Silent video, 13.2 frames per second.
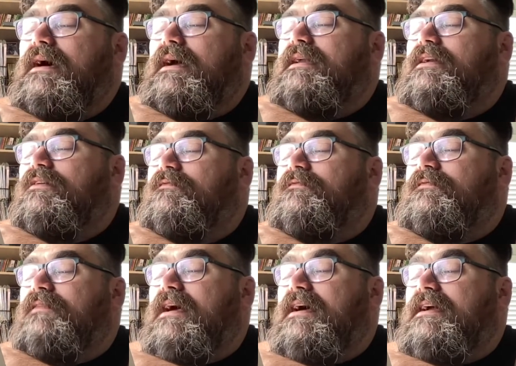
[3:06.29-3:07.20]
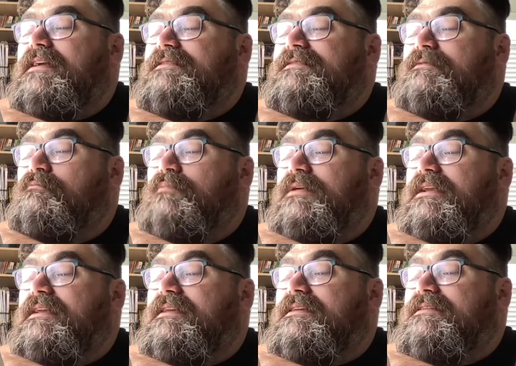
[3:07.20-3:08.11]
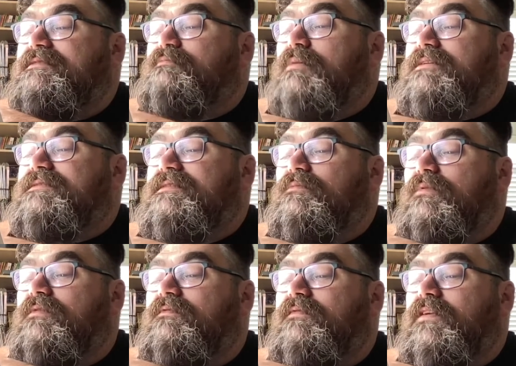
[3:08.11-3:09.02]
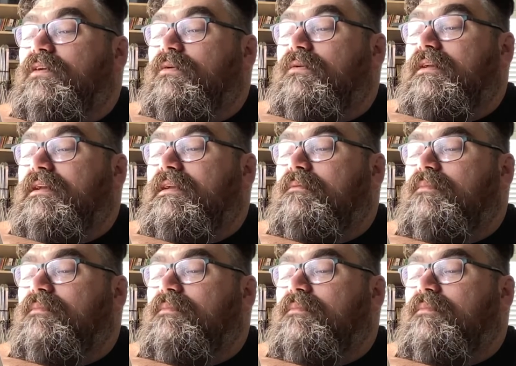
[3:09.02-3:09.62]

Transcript: I hear flies and bees buzzing with fury,